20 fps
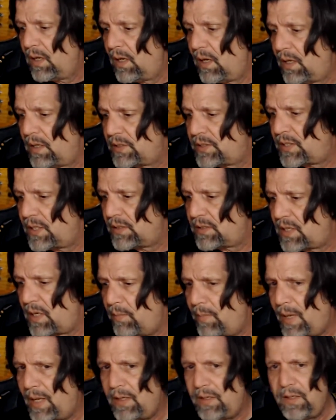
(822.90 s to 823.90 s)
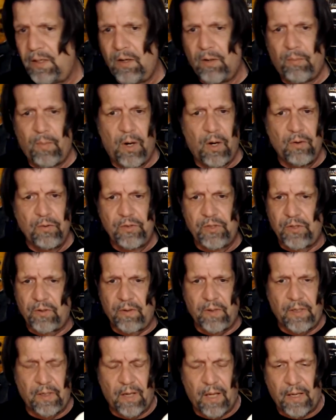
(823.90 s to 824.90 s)
since I met Neil
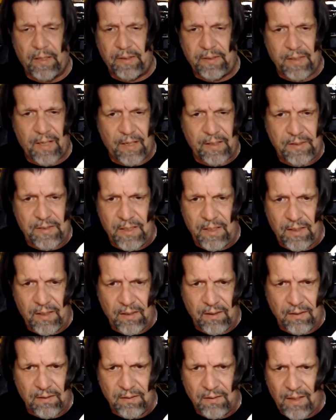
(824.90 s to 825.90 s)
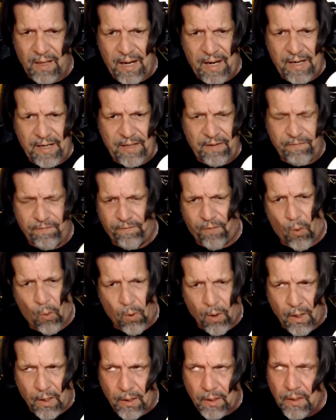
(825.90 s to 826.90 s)
Moser in like
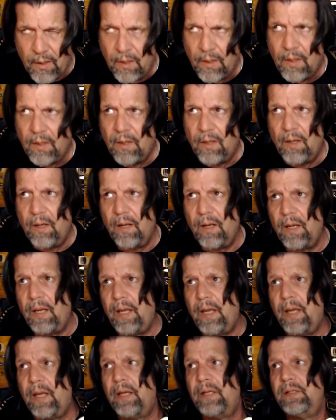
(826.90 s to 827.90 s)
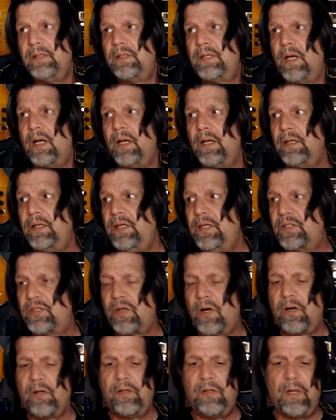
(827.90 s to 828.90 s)
1984. And he
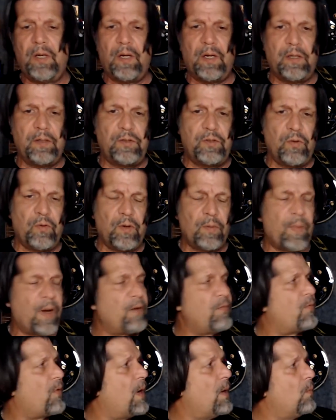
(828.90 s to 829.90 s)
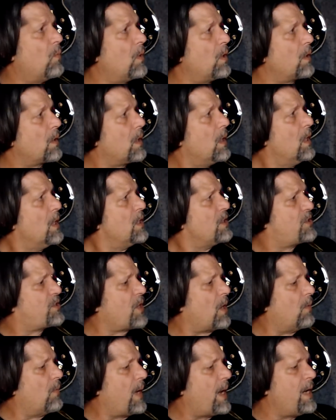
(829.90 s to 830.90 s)
started doing my fret work.
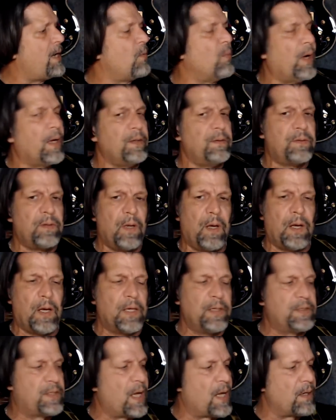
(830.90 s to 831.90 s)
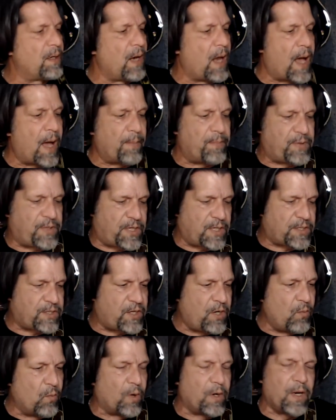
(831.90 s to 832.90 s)
So anyway, Dunlop
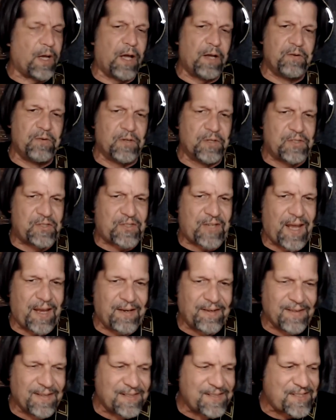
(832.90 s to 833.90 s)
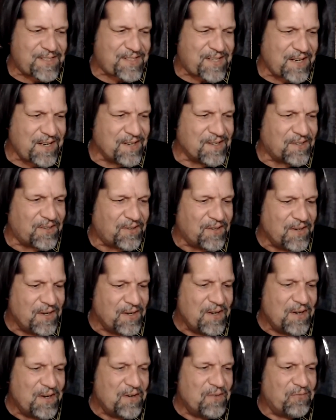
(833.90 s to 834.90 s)
6100 stainless steel
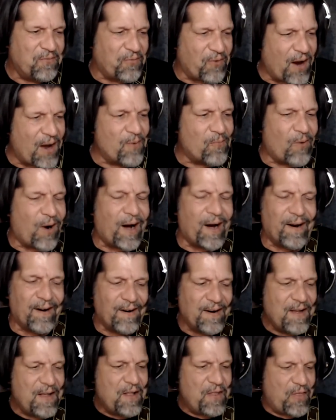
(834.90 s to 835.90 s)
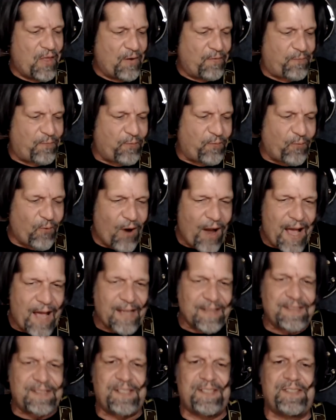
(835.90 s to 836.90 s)
Fretwire. The
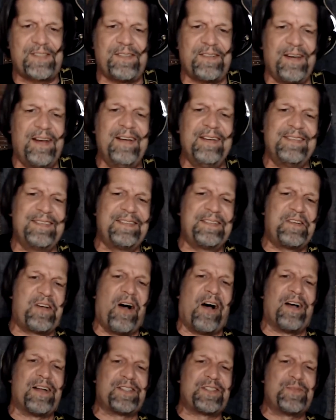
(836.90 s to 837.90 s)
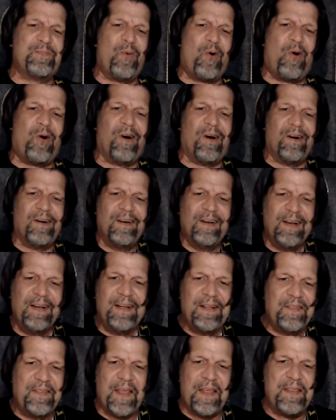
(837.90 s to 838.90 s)
frets cost more
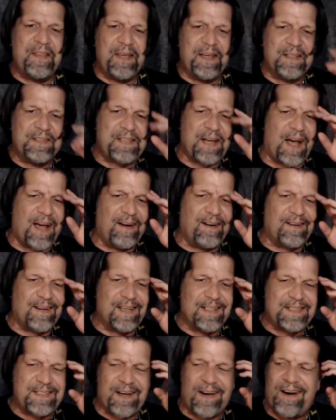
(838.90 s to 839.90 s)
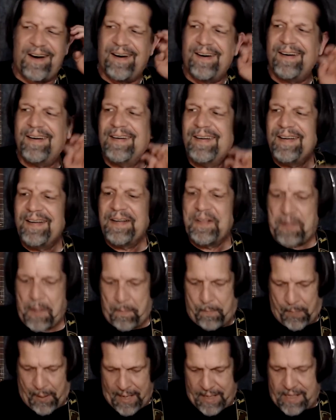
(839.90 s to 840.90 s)
than the entire guitar. The
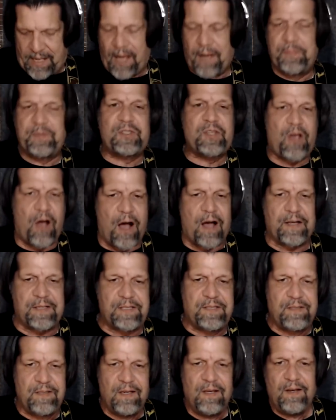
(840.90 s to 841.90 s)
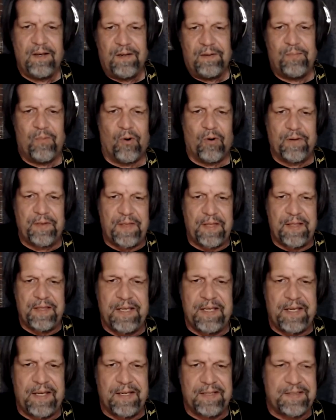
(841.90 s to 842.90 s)
pickups cost more than
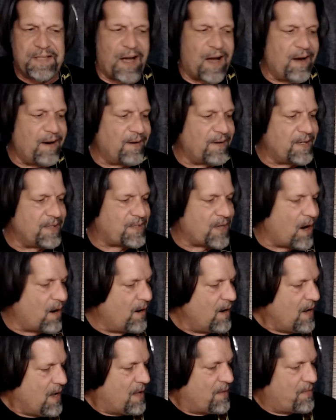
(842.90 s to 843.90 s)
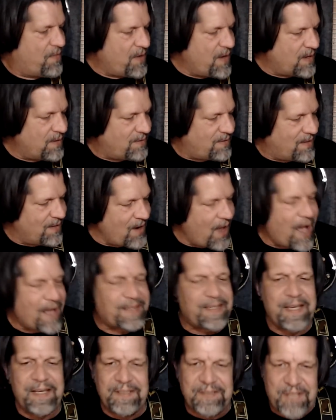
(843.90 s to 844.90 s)
entire guitar. The
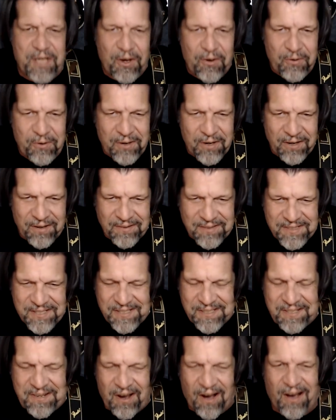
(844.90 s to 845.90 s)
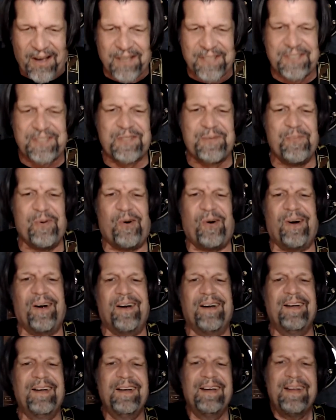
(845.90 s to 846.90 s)
locking tuners cost
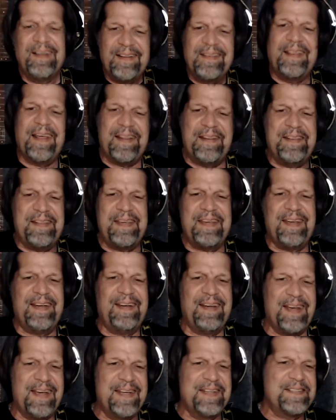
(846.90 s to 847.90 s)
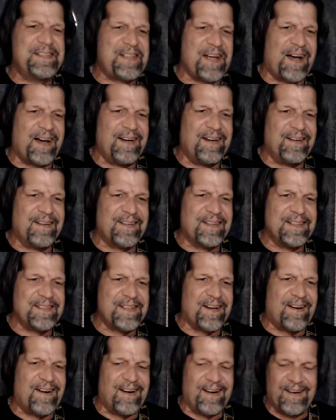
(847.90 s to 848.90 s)
more than the entire
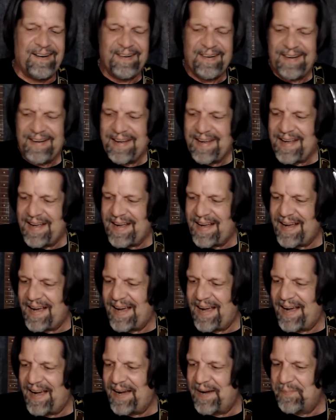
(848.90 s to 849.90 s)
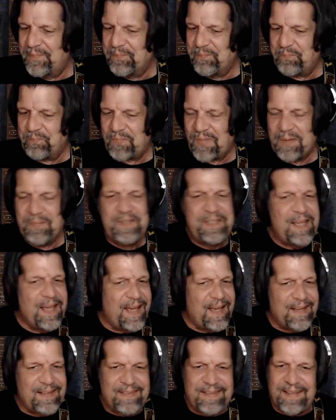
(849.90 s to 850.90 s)
guitar. I
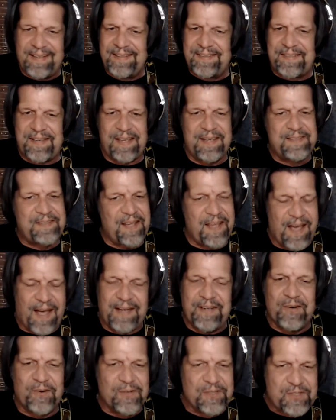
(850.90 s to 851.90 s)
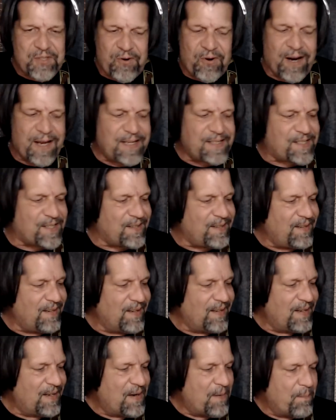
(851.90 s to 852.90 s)
know it's crazy,
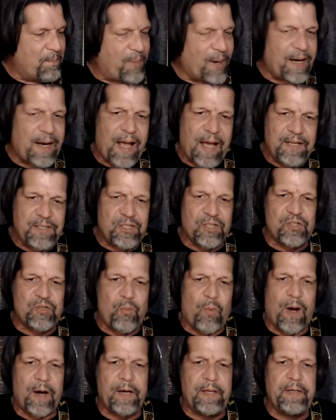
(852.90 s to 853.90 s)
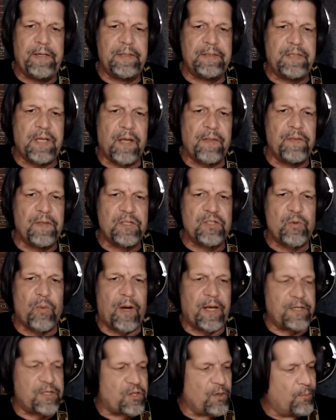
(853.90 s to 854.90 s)
but I just wanted it done this
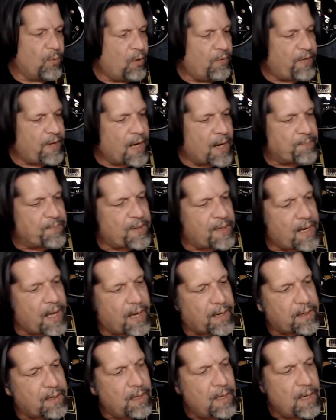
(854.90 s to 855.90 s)
way. So moving up the neck,